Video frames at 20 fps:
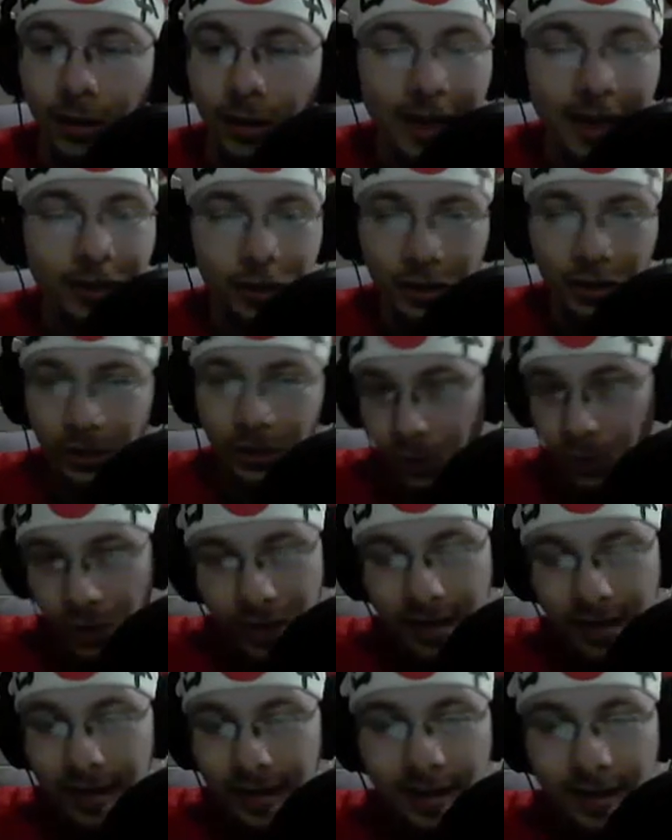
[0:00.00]
you
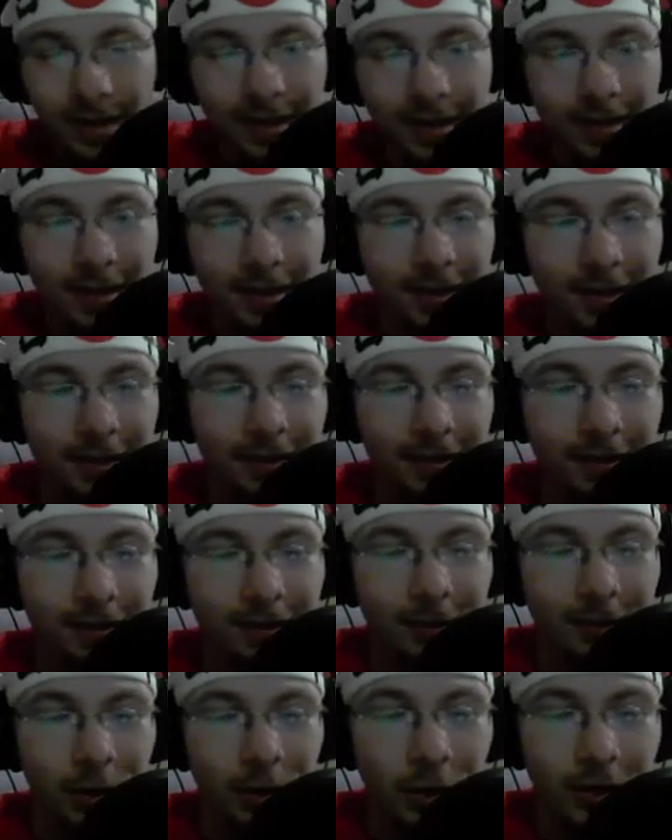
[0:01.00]
just
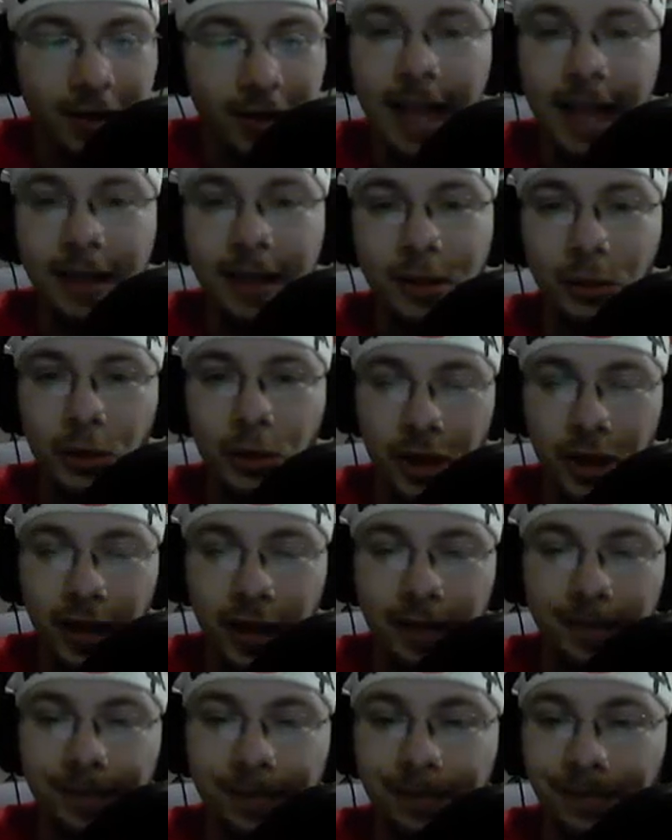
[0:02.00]
can't do
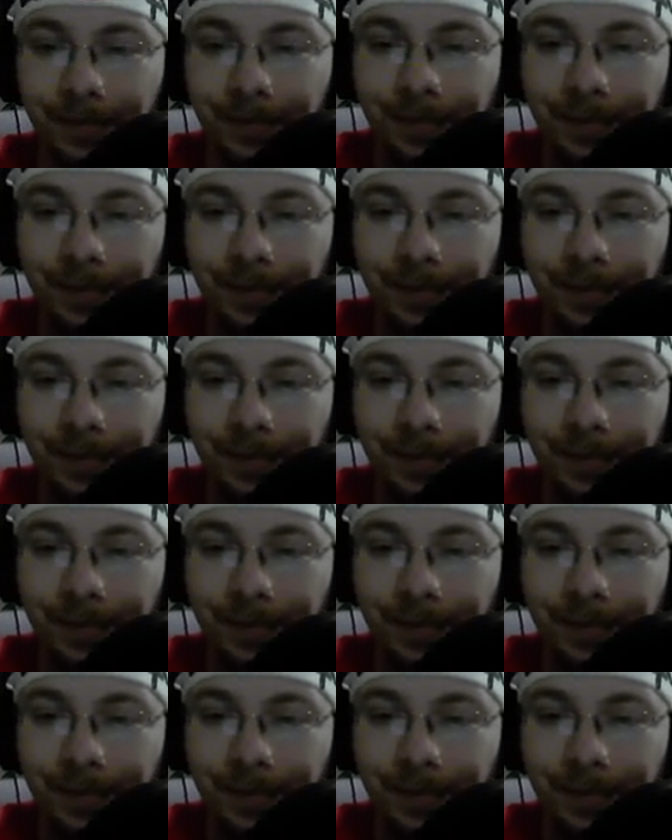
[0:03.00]
shit.